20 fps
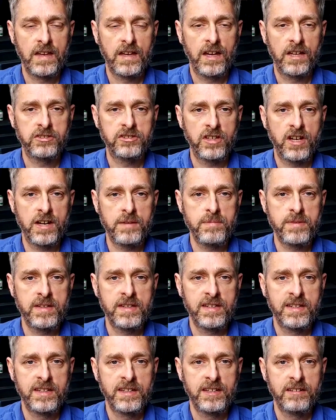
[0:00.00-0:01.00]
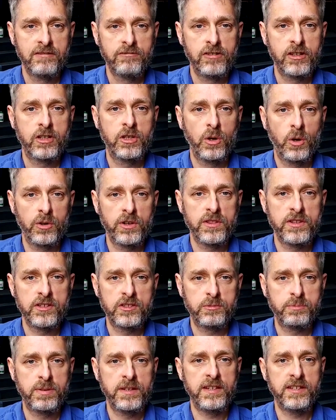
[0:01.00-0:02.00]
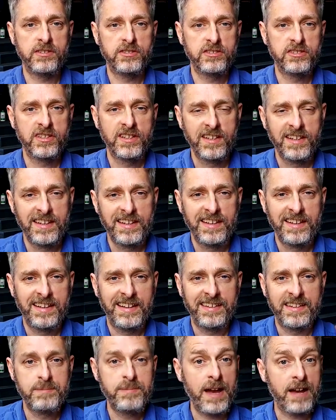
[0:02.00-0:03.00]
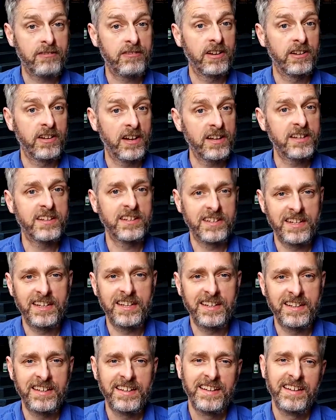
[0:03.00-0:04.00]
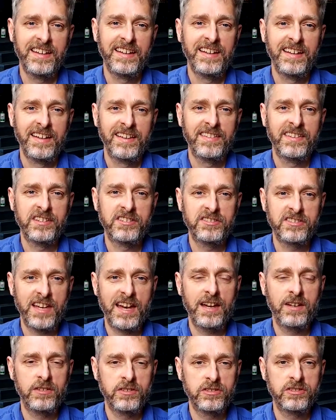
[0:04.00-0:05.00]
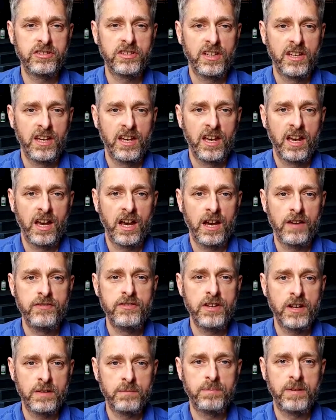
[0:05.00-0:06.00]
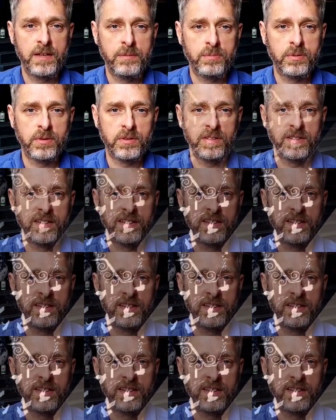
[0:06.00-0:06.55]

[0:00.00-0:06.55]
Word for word: As I'm recording this piece, in the background I can hear the sounds of young people